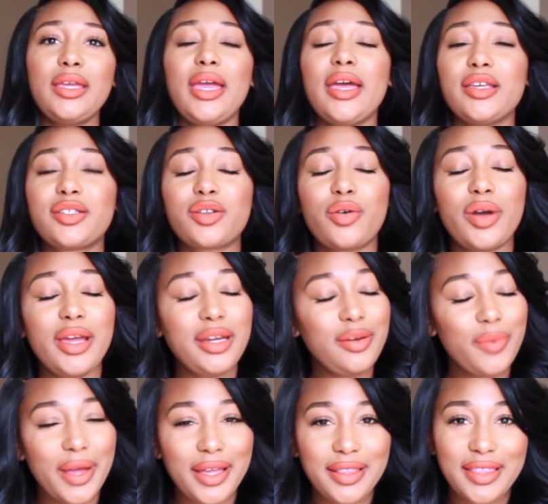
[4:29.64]
yeah so
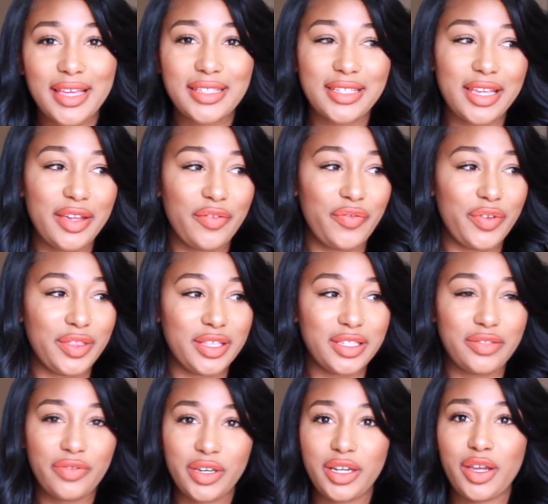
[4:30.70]
anyway that's it for
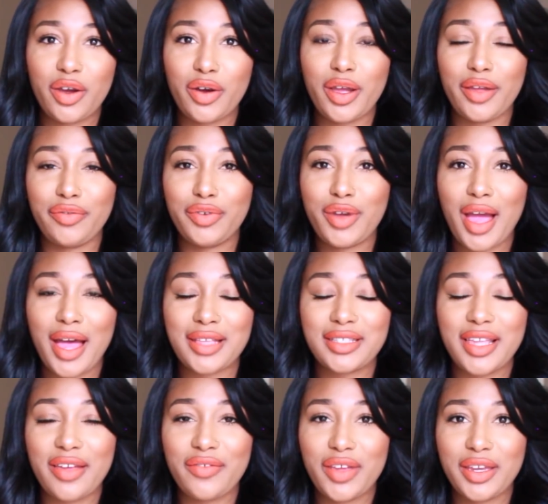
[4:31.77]
this video if you
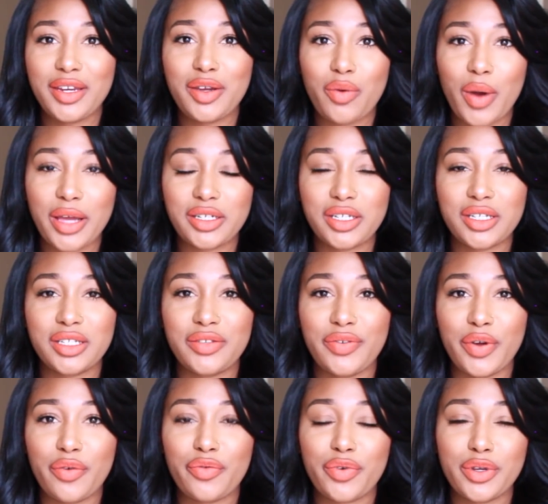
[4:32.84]
guys have any questions
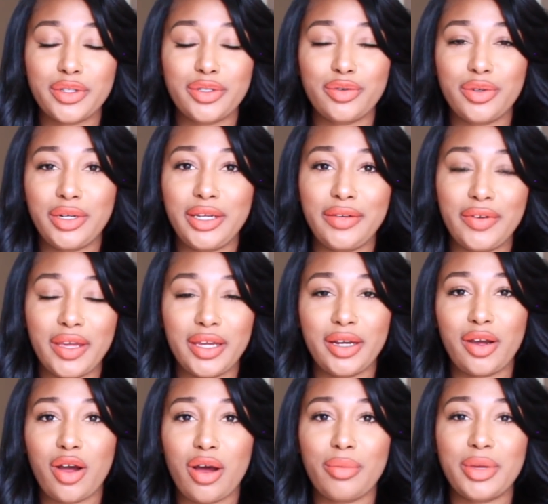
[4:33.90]
feel free to leave it in
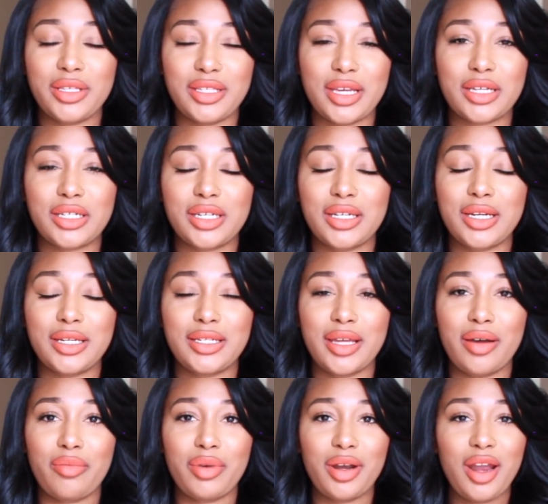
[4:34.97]
the comment section
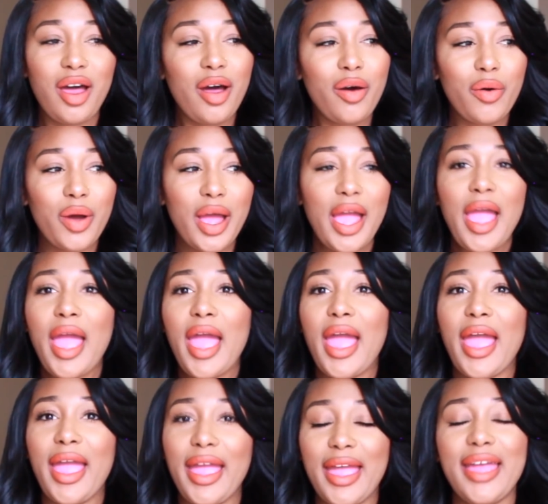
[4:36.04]
down below
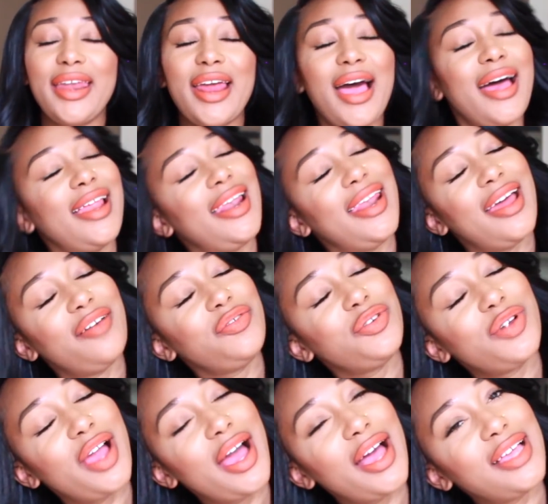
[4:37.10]
and I love
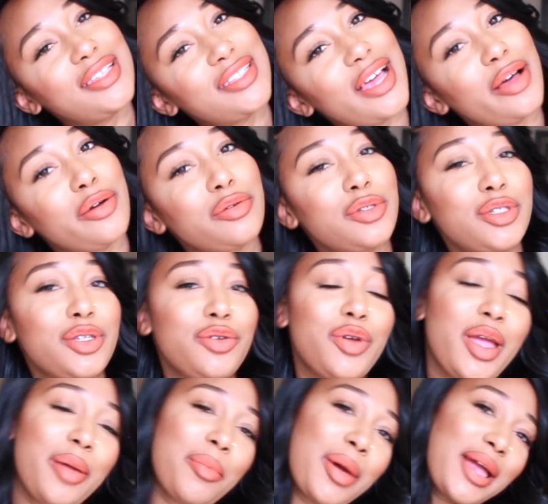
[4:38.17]
you guys I'll see
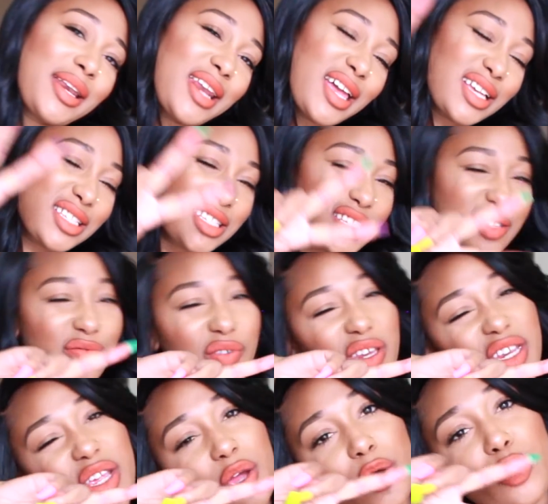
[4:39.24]
you in my next
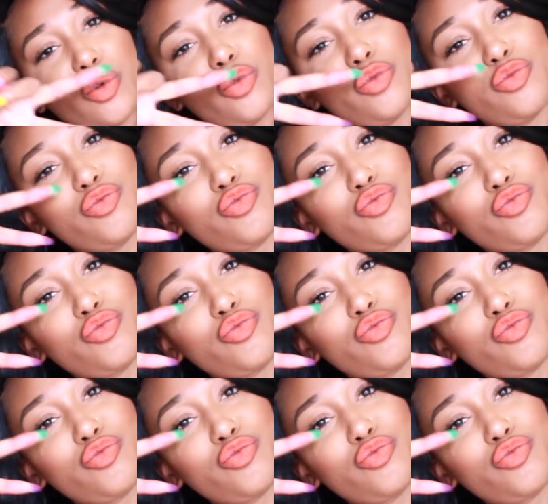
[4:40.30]
video